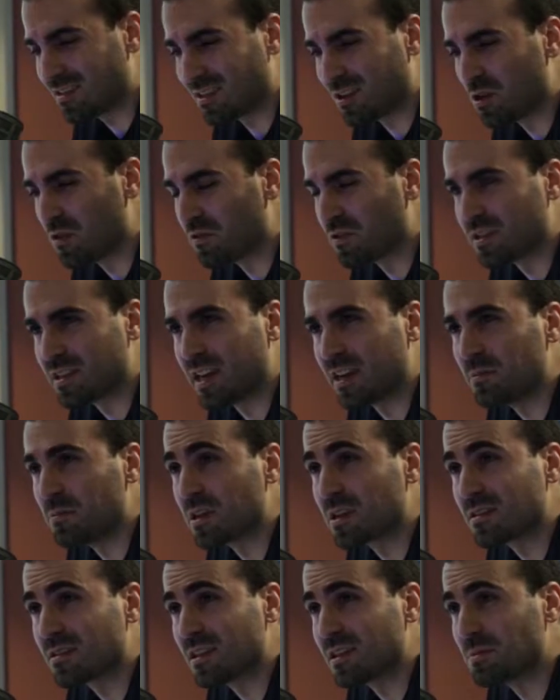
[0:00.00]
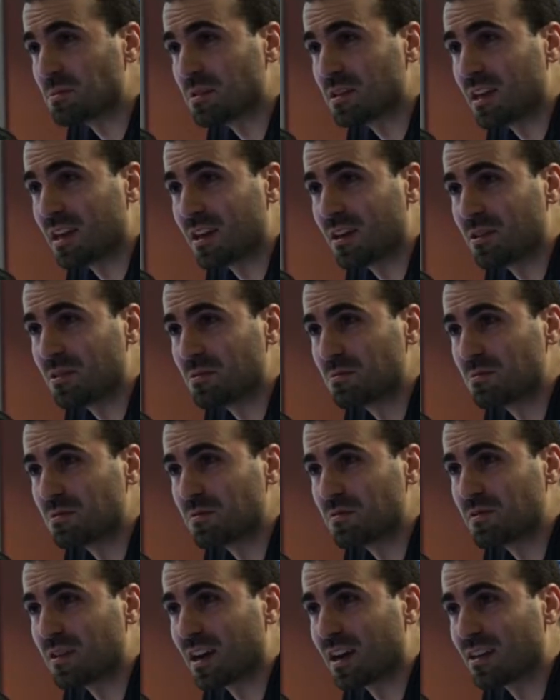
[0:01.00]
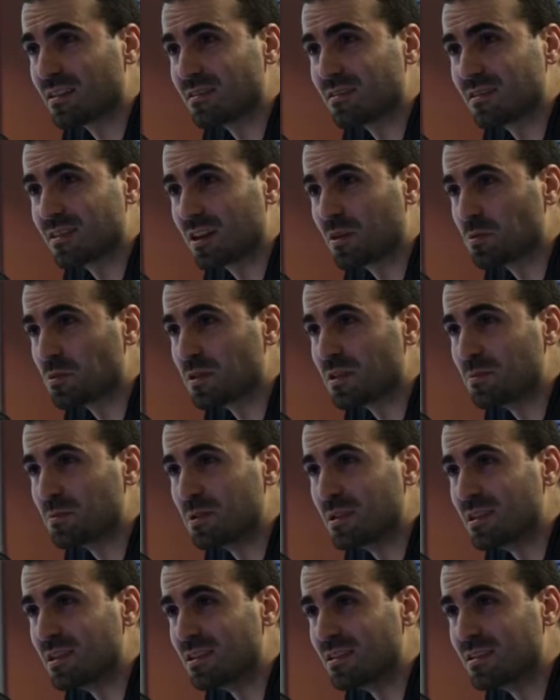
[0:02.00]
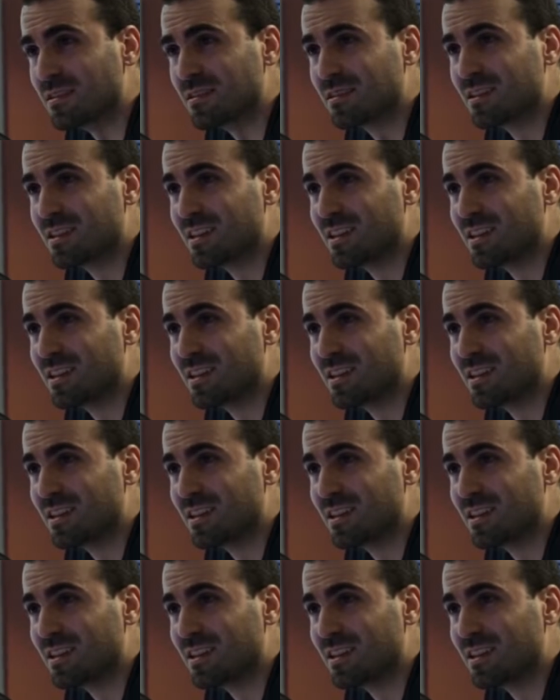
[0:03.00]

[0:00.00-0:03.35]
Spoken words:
it's like over 10 mixtapes now. You've got a couple of EPs.